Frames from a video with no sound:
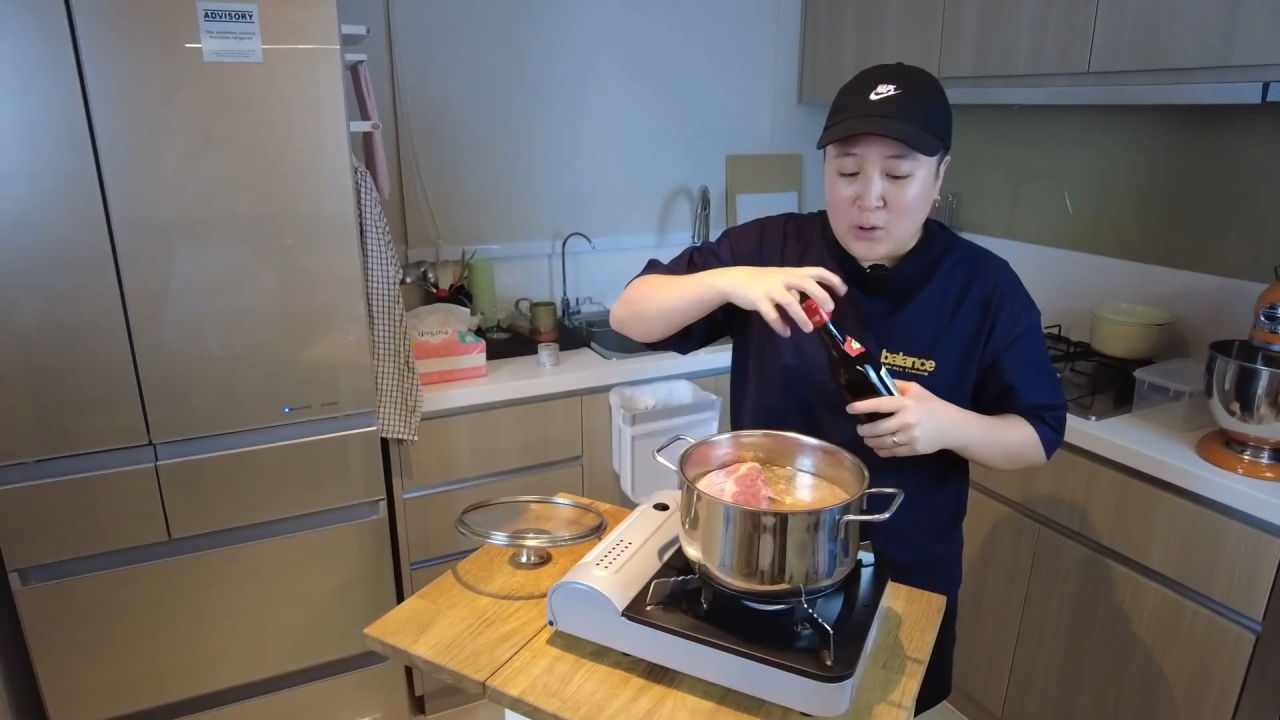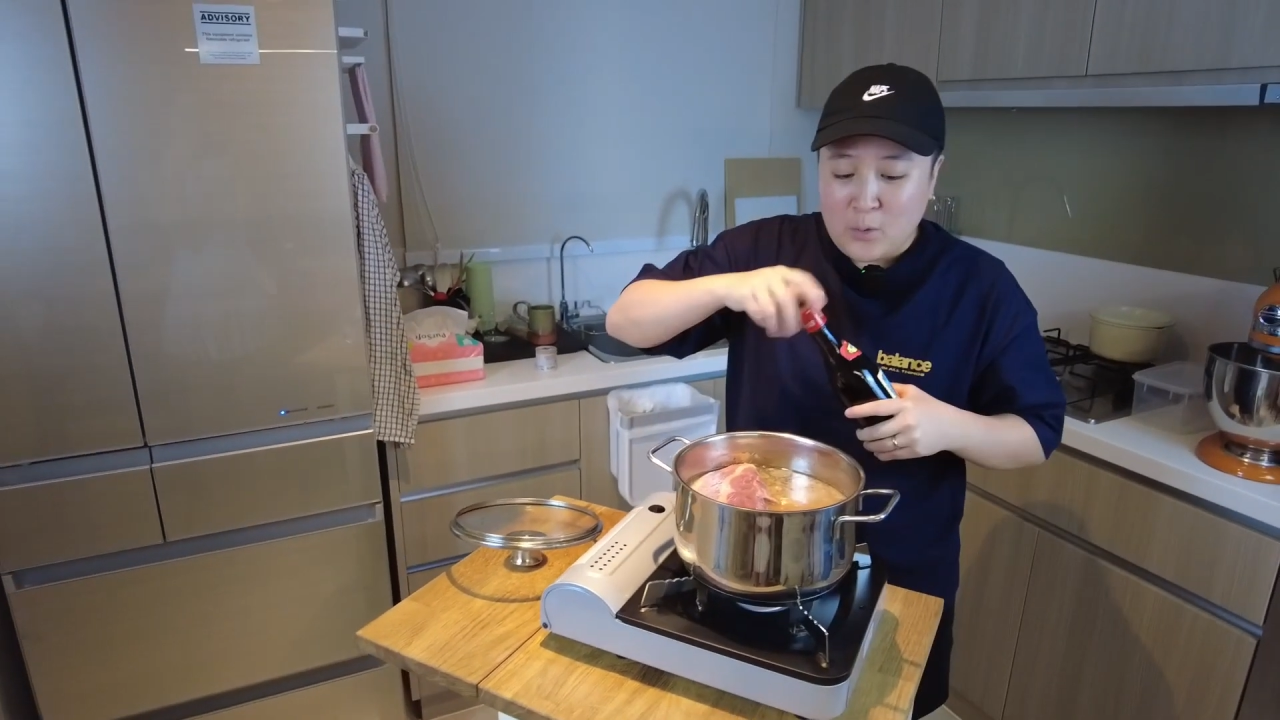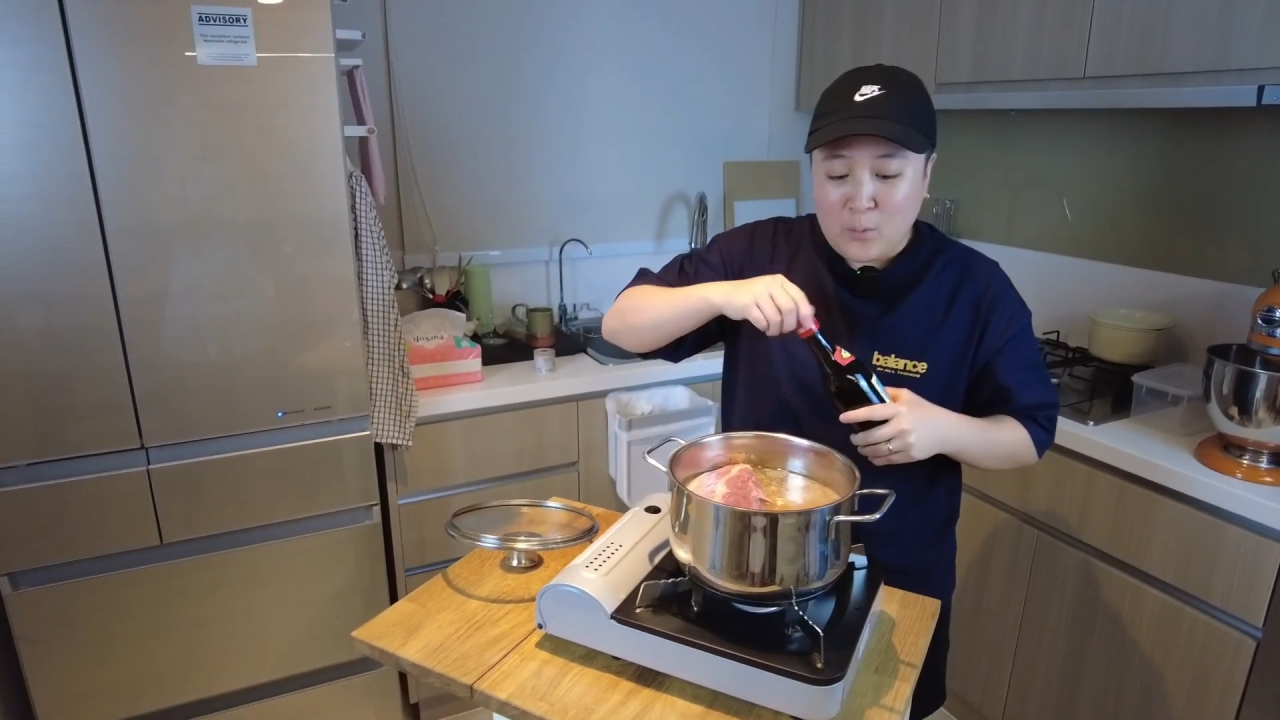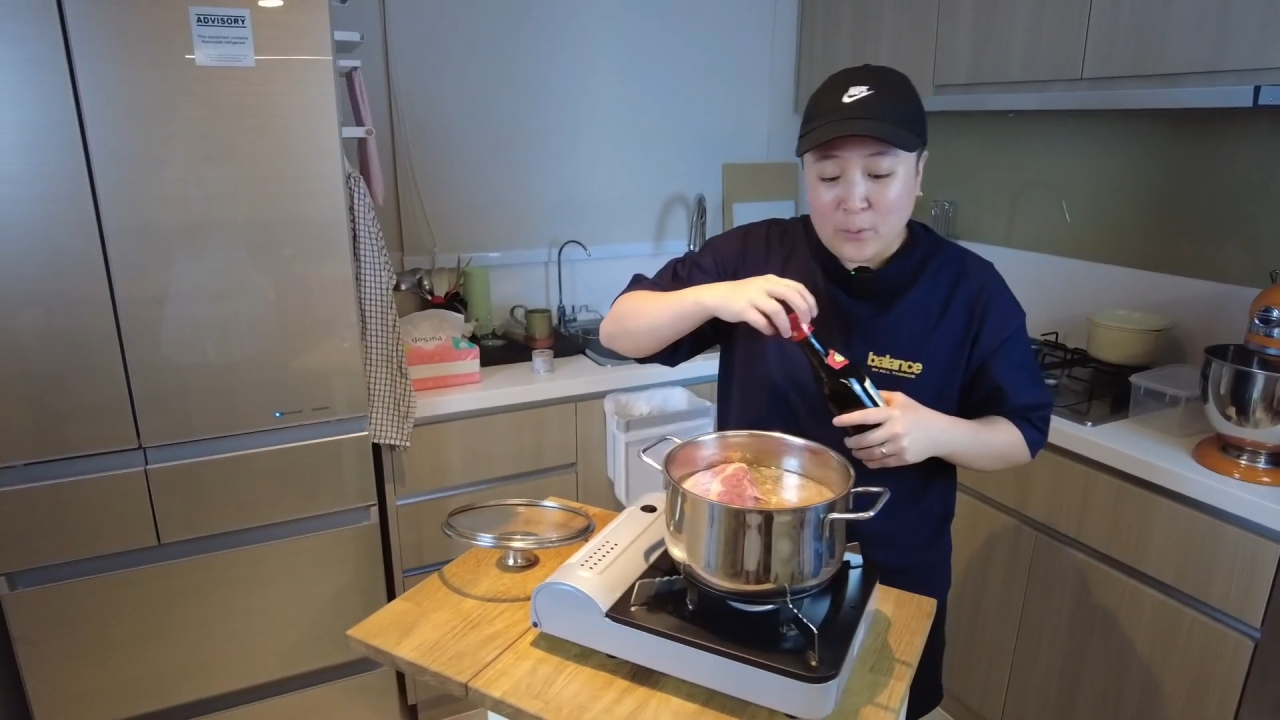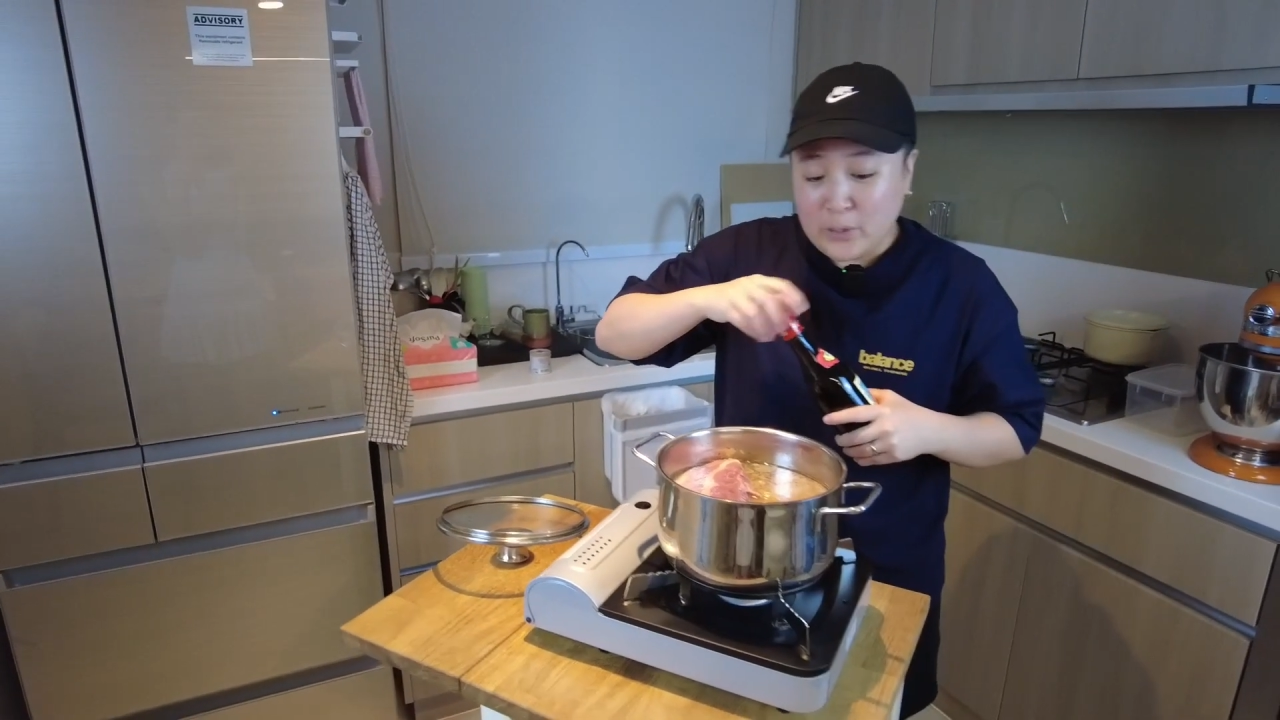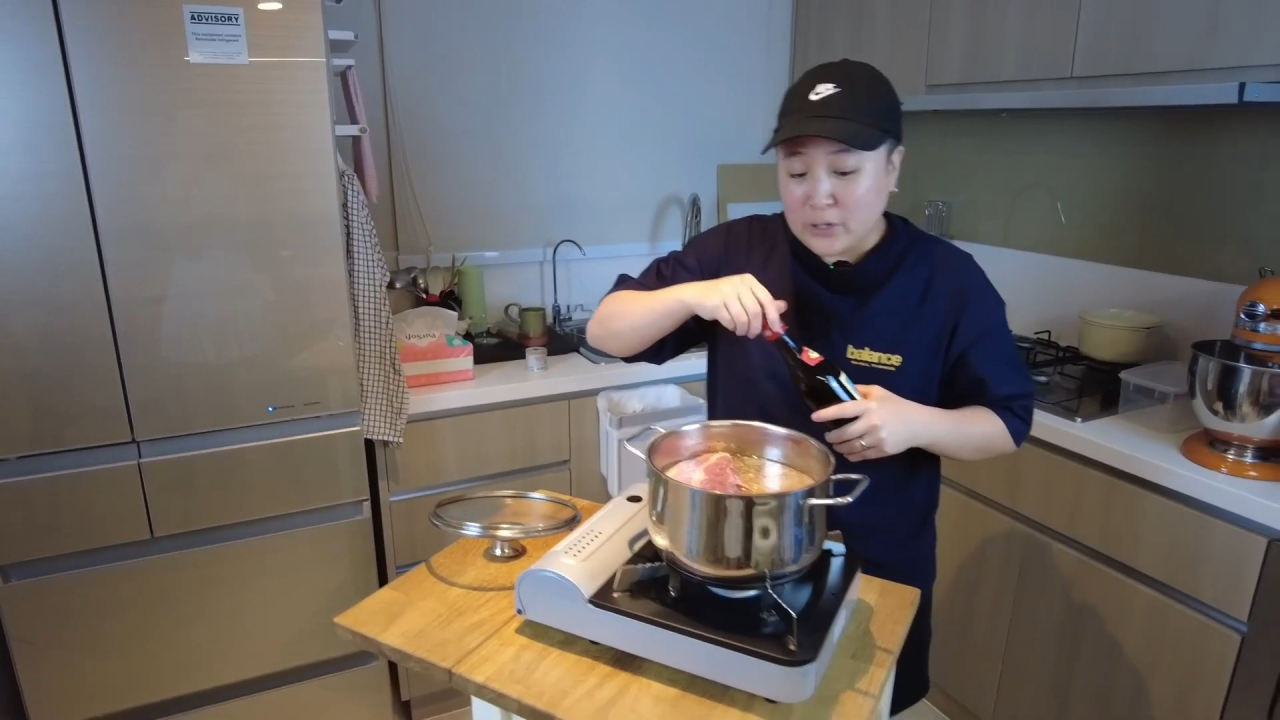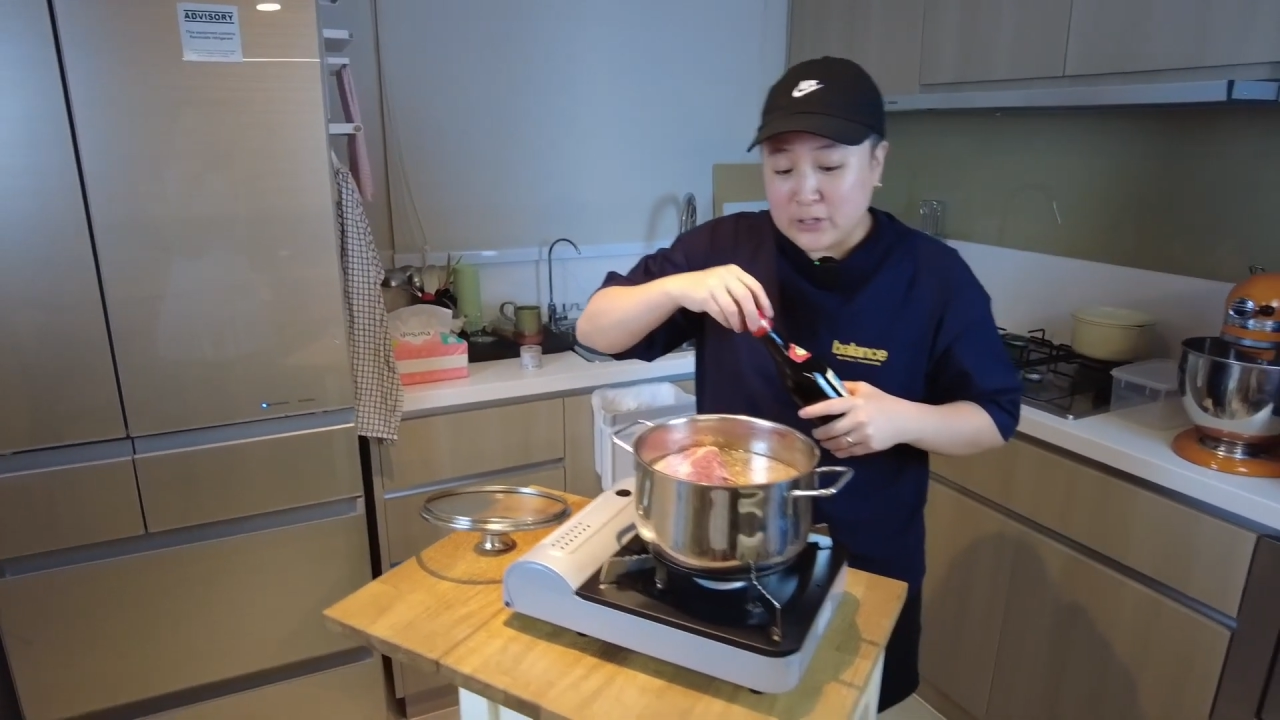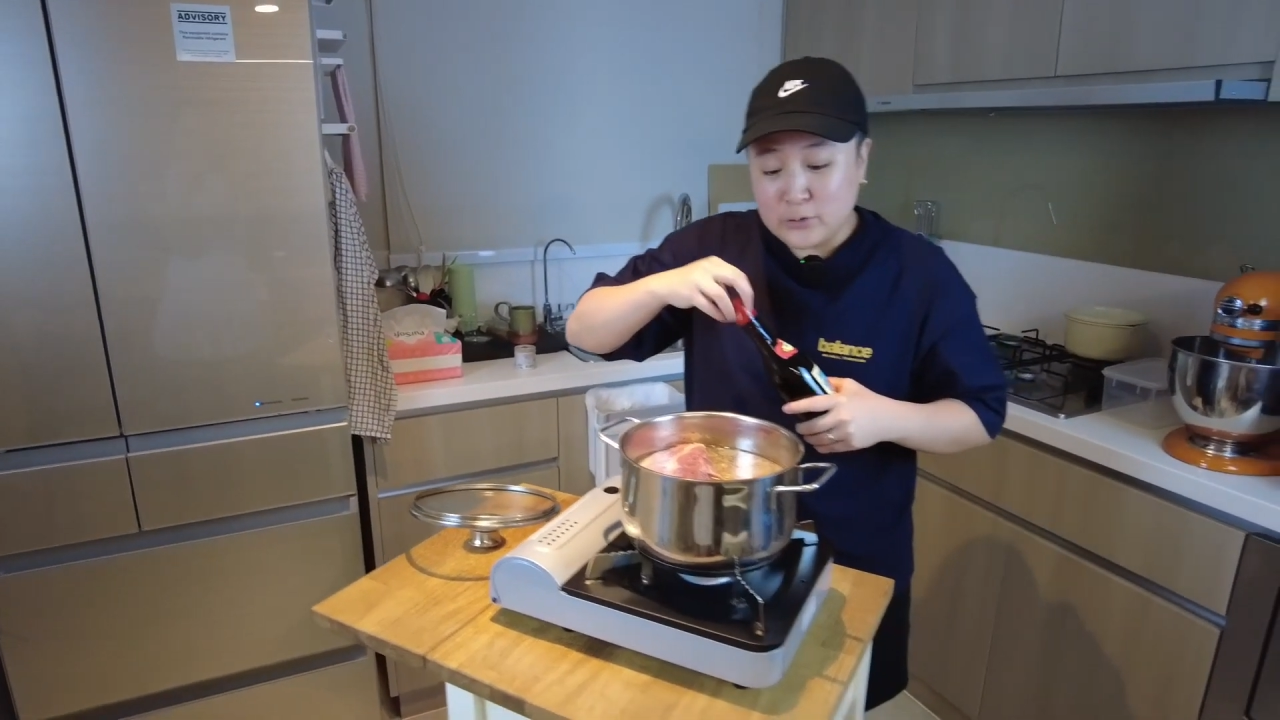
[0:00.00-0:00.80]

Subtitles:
what we're gonna